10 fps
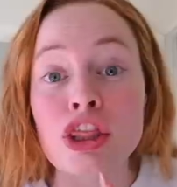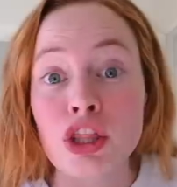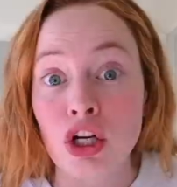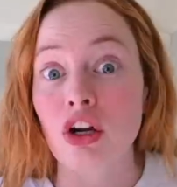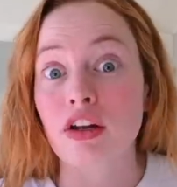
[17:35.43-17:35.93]

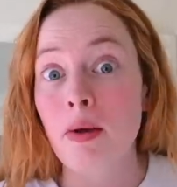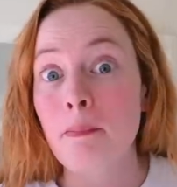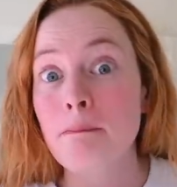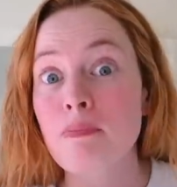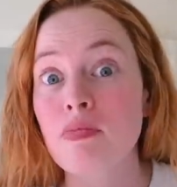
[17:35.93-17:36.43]
third
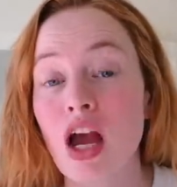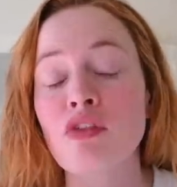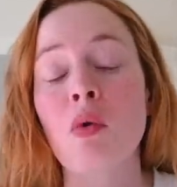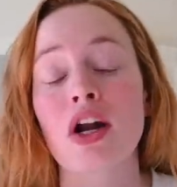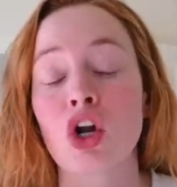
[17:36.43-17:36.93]

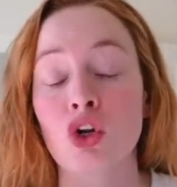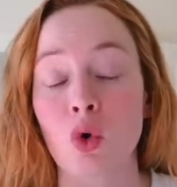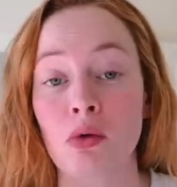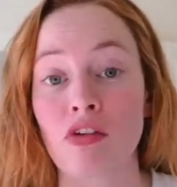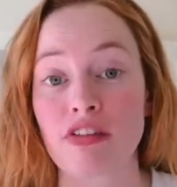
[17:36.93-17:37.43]
of what her
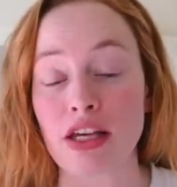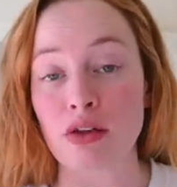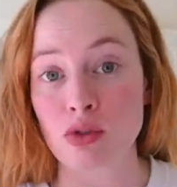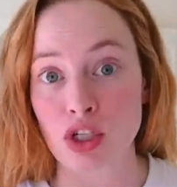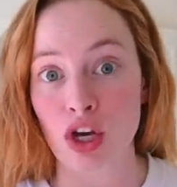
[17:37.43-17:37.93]
normal
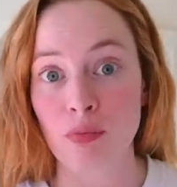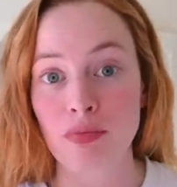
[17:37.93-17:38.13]
videos do.